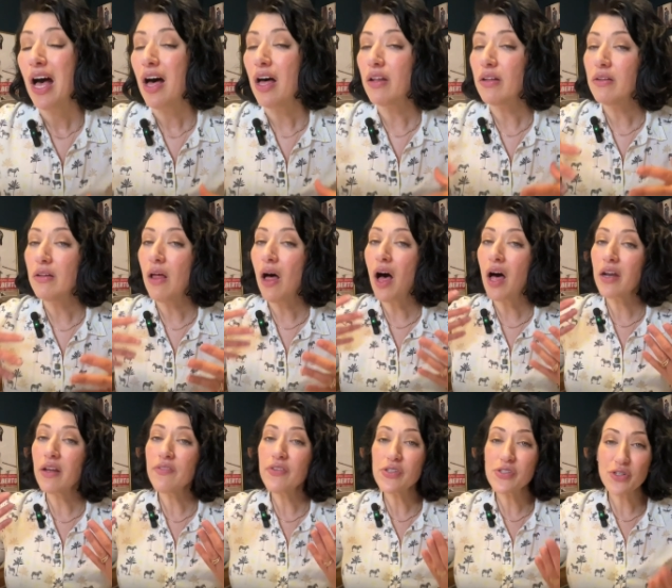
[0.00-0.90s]
a lot
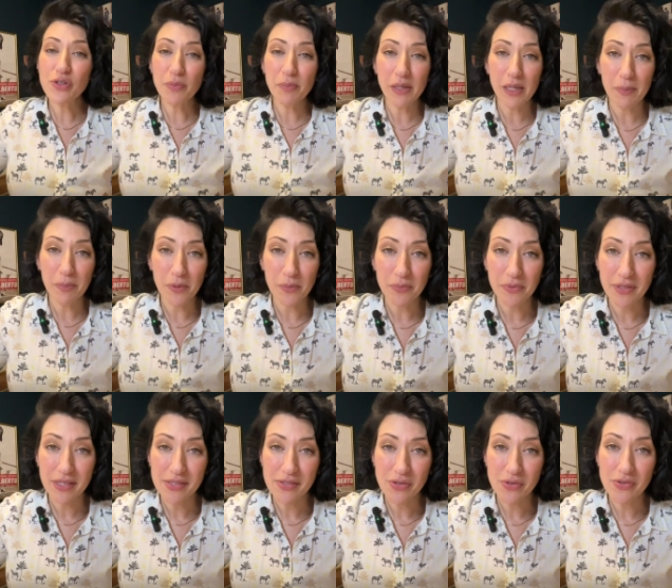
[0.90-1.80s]
of us are people
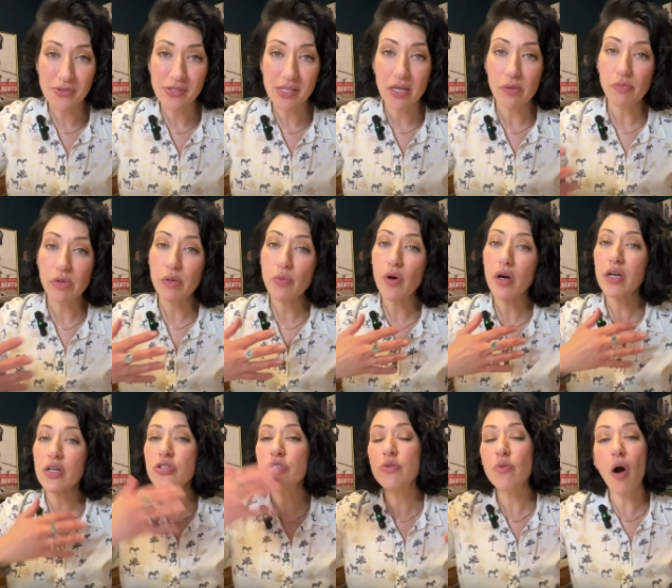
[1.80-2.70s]
pleasers and we
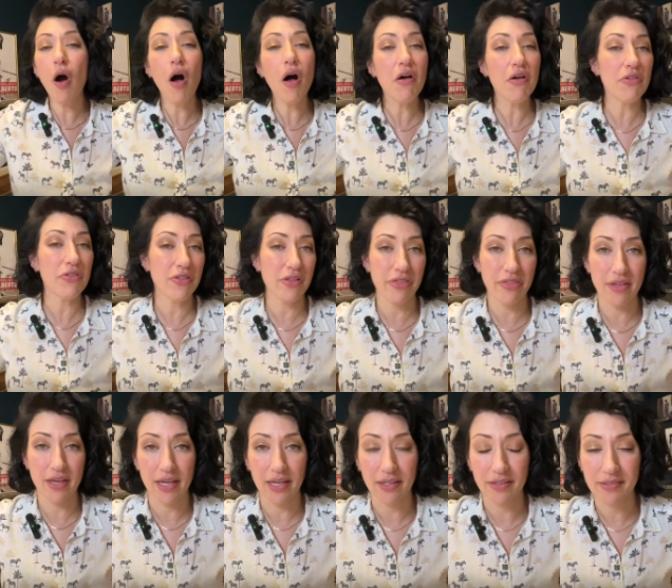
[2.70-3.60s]
want to do all the
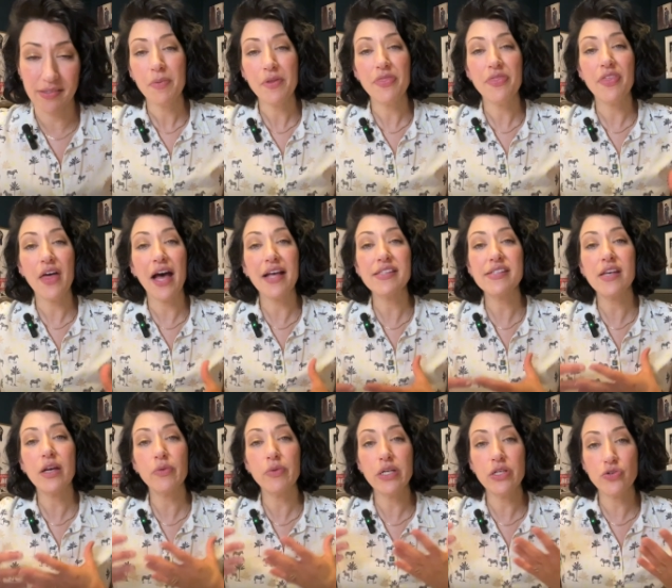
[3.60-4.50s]
things, but that's
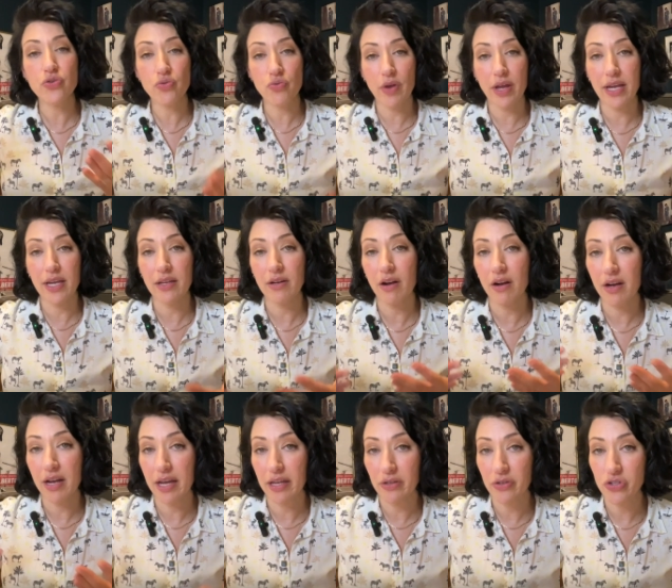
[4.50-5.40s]
how we drain our
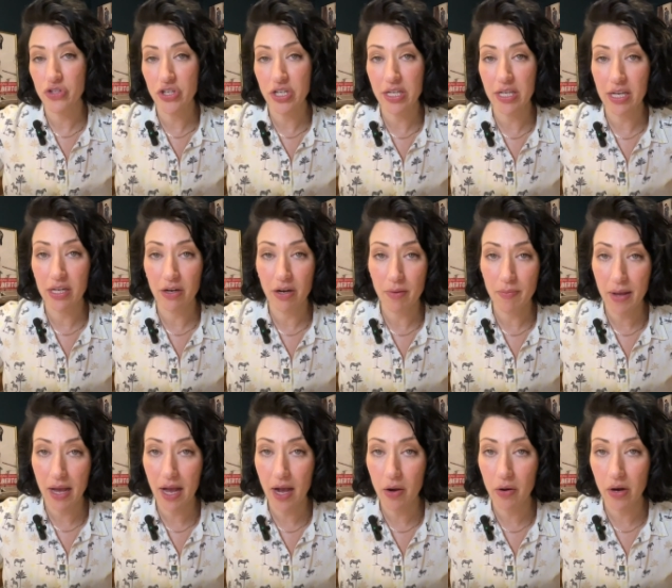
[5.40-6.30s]
energy and our
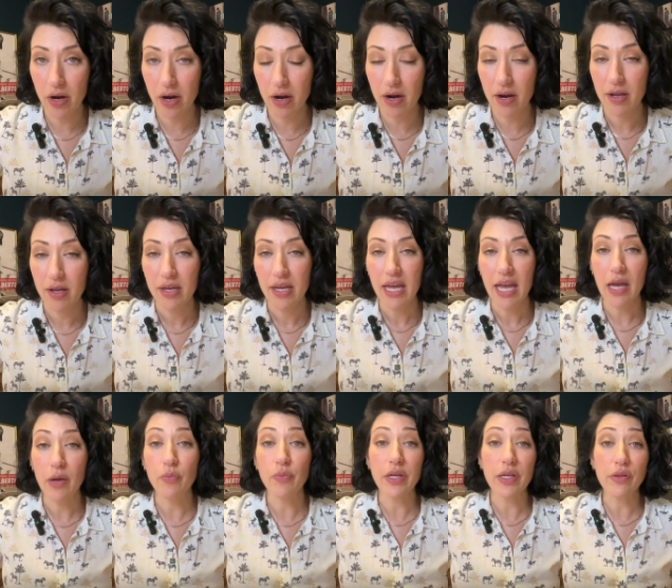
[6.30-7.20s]
power
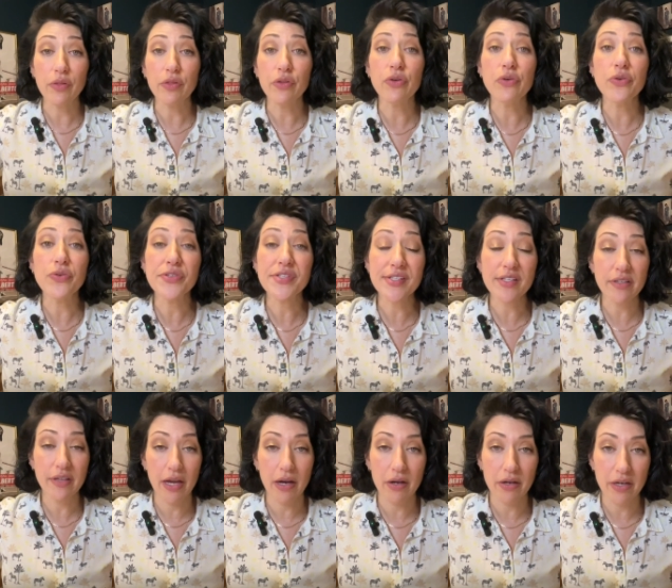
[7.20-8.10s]
and we lose
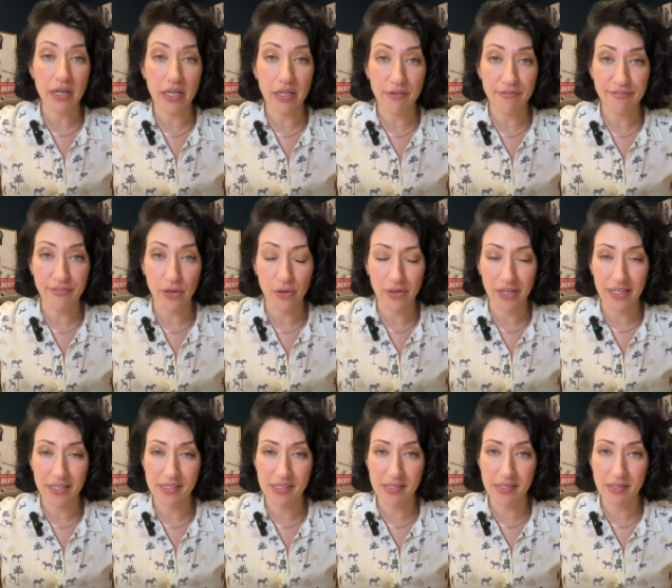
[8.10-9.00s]
clarity and
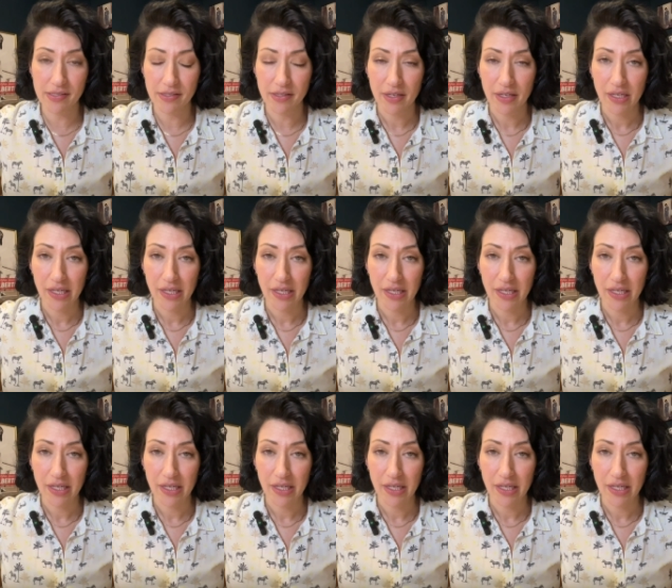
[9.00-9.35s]
focus.